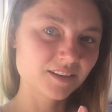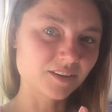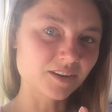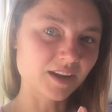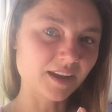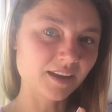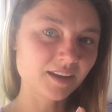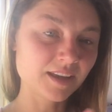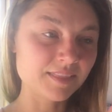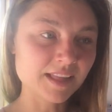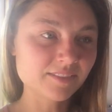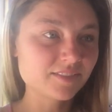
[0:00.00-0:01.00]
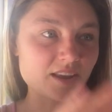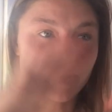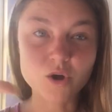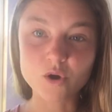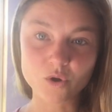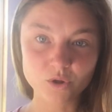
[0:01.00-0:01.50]
Okay. And that's like
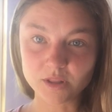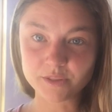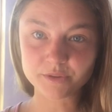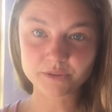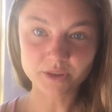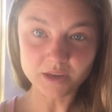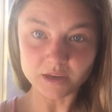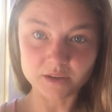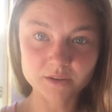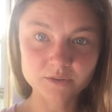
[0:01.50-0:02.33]
a whole other thing.